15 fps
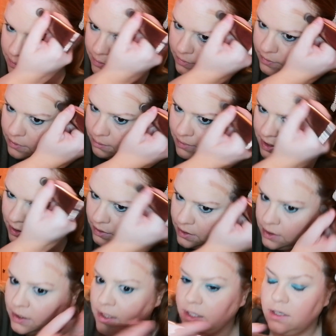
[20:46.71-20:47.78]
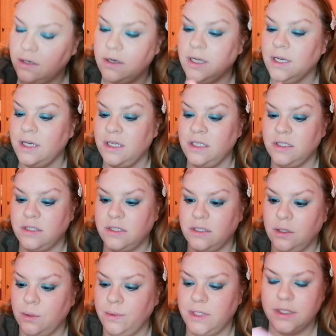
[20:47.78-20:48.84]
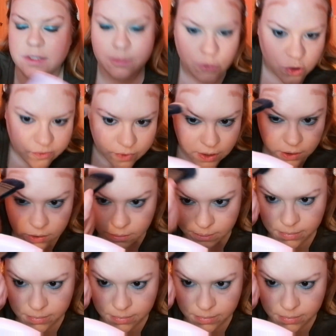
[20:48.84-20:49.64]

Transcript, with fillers: put some here and here and can squeeze some more of it out.